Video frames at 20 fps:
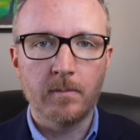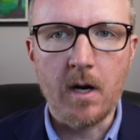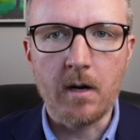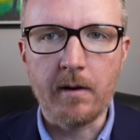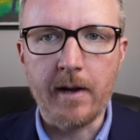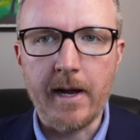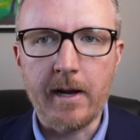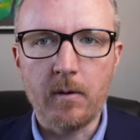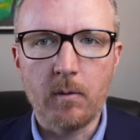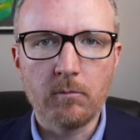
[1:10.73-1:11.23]
All
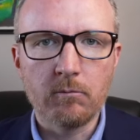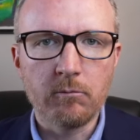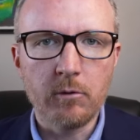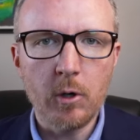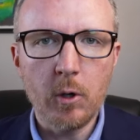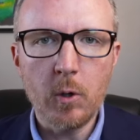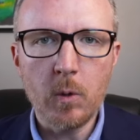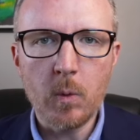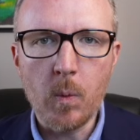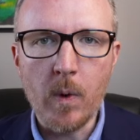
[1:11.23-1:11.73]
right,
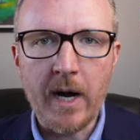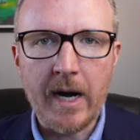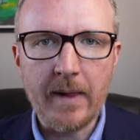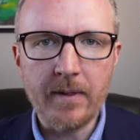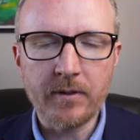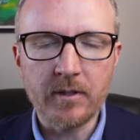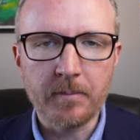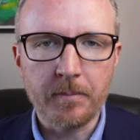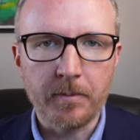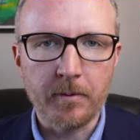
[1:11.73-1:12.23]
Rode
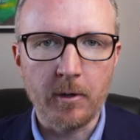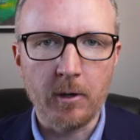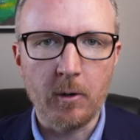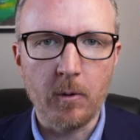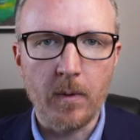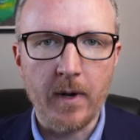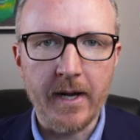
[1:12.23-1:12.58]
Wireless Pro.